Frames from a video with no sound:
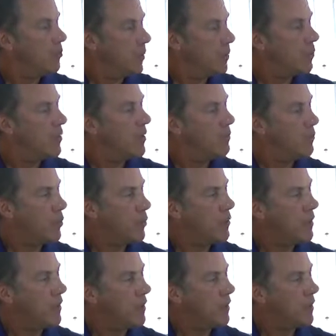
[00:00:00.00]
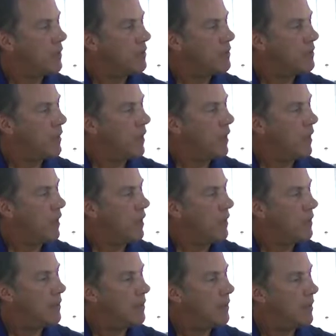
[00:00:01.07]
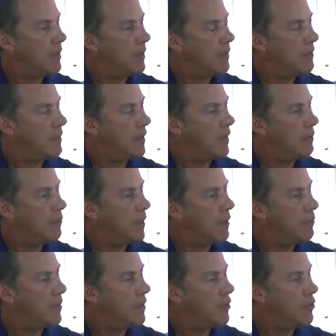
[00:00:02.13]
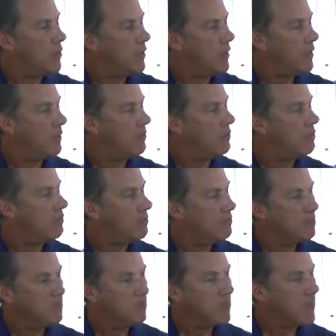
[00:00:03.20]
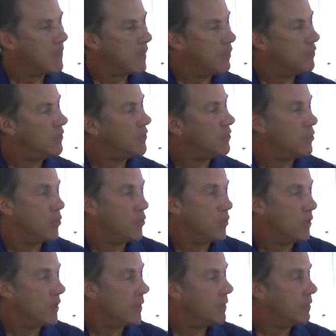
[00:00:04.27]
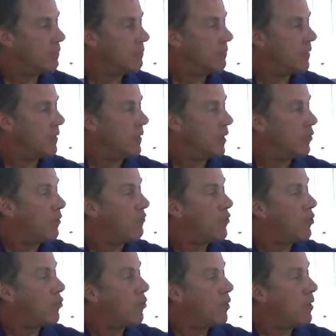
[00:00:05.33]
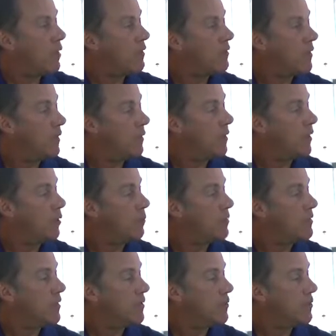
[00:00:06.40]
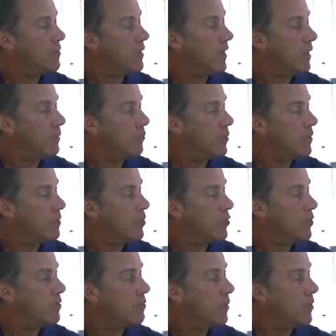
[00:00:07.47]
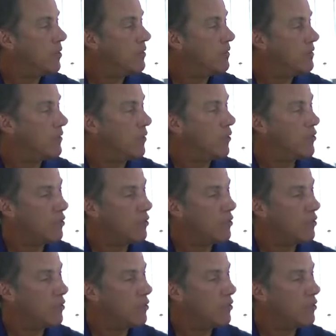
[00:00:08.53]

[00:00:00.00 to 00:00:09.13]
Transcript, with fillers: You remember the important things, and uh, and maybe you can tell the story and however mm-hmm. you want. That'll help us understand what your experiences are.